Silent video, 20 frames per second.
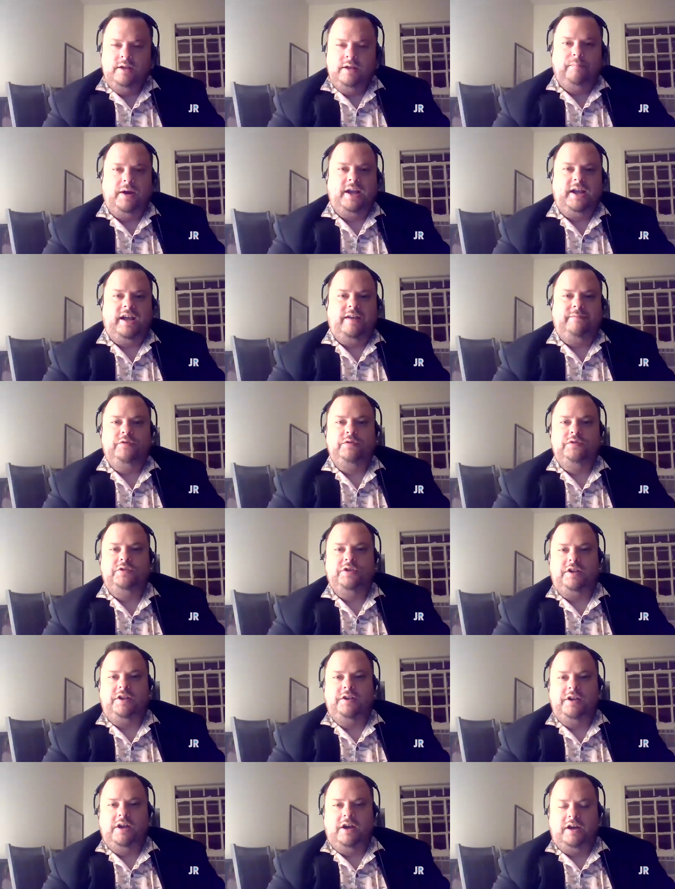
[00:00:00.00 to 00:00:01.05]
Mike, have you
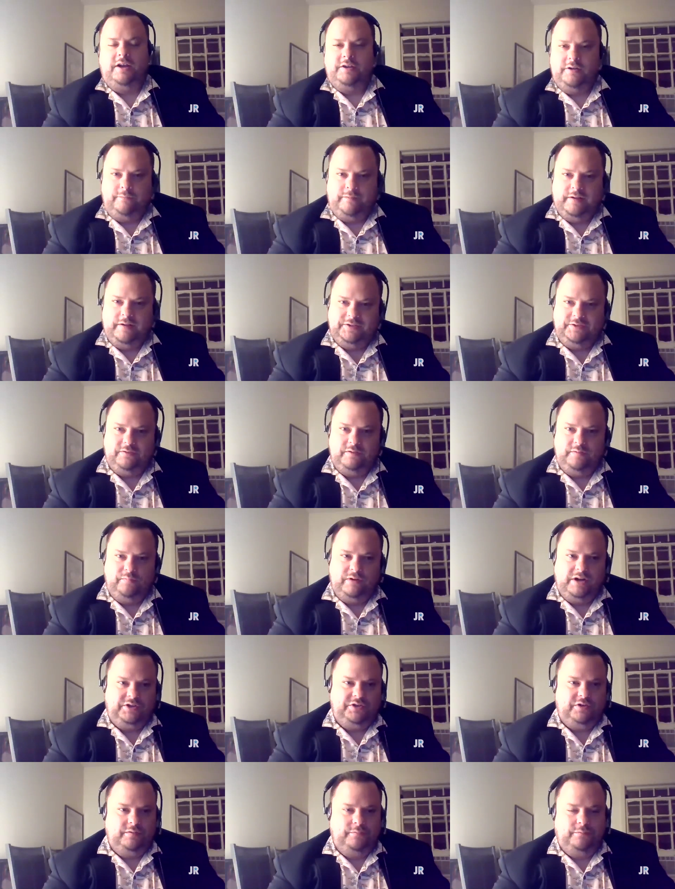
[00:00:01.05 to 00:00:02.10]
done your Fetzer
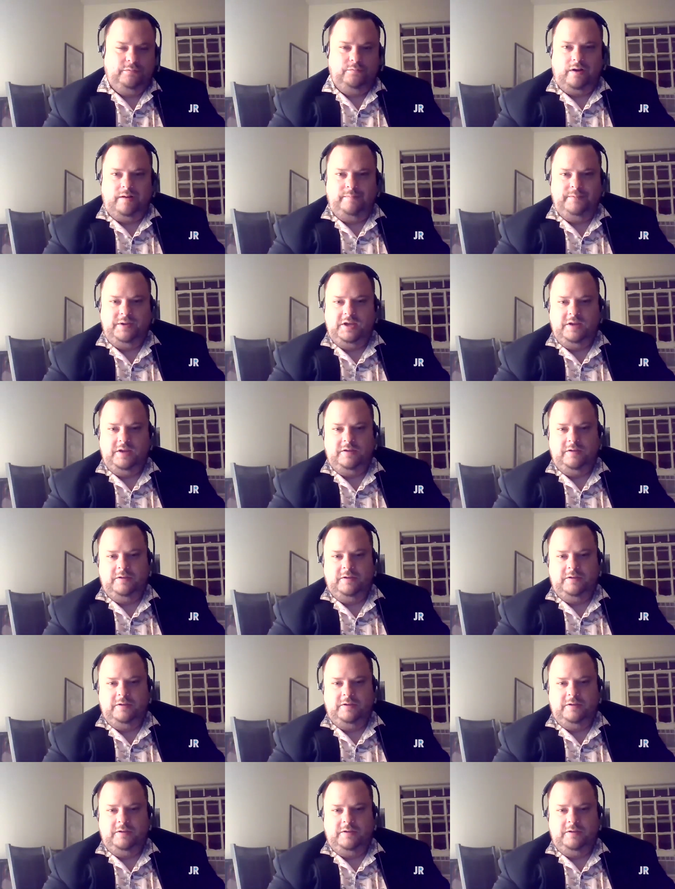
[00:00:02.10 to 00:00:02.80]
impression for Robbie?